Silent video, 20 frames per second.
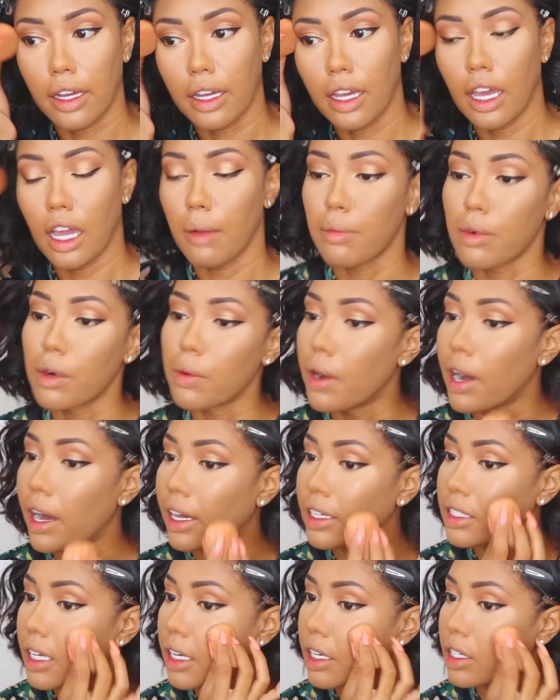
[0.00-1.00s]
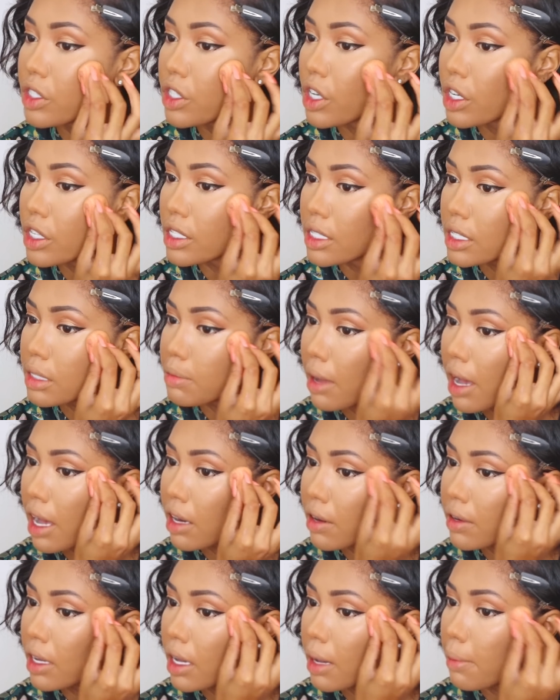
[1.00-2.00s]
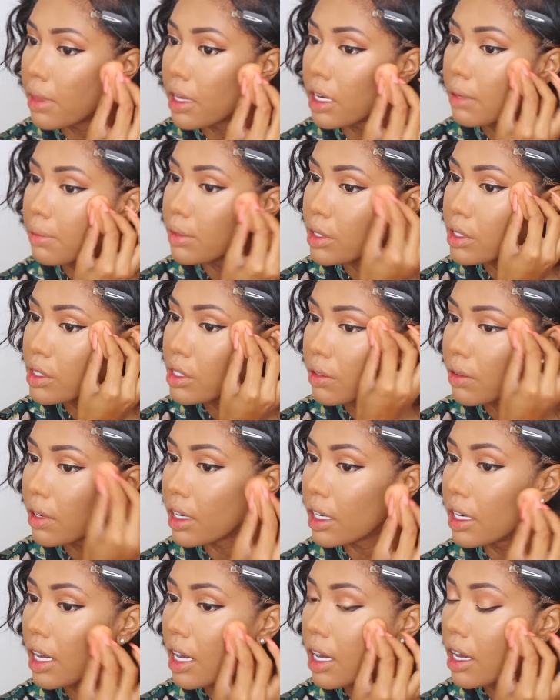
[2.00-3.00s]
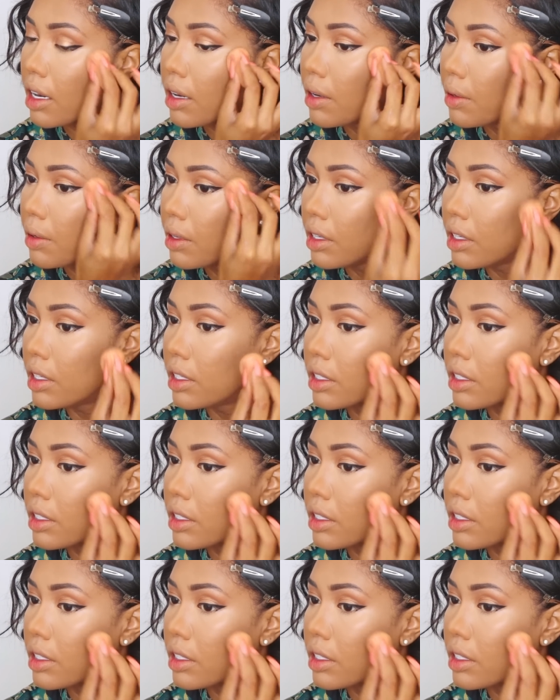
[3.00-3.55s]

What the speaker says: Camera wise, I gotta charge this battery up that I'm using right now.